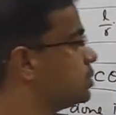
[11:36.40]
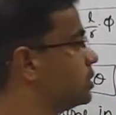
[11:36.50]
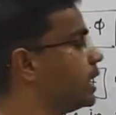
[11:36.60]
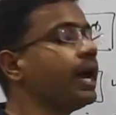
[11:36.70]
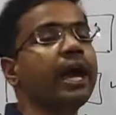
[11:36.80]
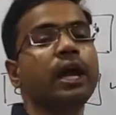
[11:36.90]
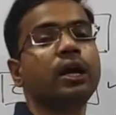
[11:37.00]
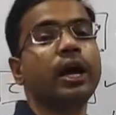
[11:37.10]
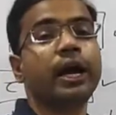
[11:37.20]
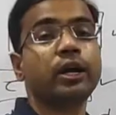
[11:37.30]
the
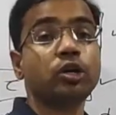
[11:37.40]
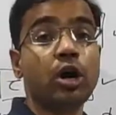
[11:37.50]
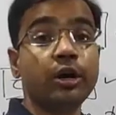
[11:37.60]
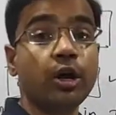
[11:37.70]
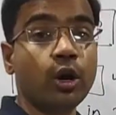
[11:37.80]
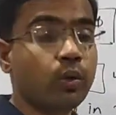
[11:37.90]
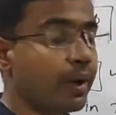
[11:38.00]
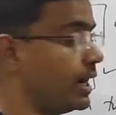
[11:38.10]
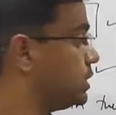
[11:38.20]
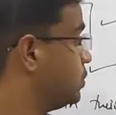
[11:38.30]
torque
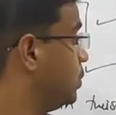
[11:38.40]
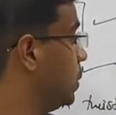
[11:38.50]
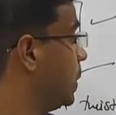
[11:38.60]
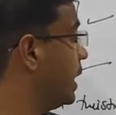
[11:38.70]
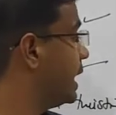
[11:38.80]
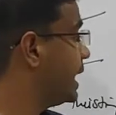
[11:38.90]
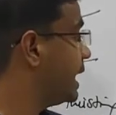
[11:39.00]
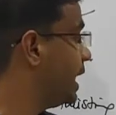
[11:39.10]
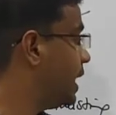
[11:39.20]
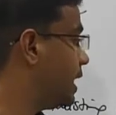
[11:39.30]
required to
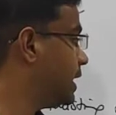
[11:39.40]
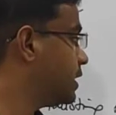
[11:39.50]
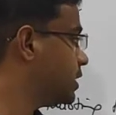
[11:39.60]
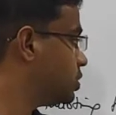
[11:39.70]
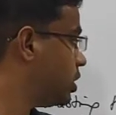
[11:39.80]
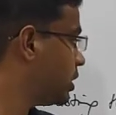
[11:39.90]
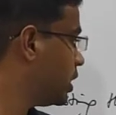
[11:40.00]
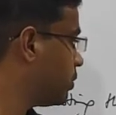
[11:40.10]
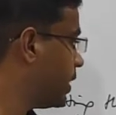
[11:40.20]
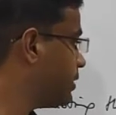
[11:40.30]
a torque
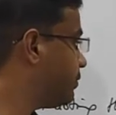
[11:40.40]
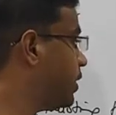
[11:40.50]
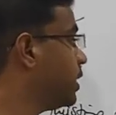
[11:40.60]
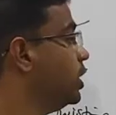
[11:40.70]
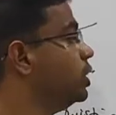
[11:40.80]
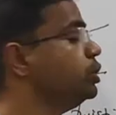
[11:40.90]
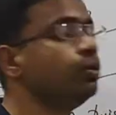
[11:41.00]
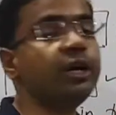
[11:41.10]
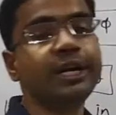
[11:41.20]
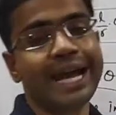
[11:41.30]
required for
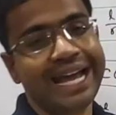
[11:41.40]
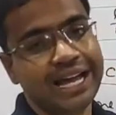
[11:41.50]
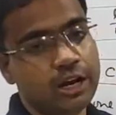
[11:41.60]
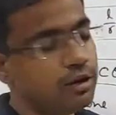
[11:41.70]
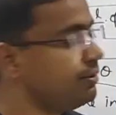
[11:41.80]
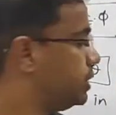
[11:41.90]
unit angle of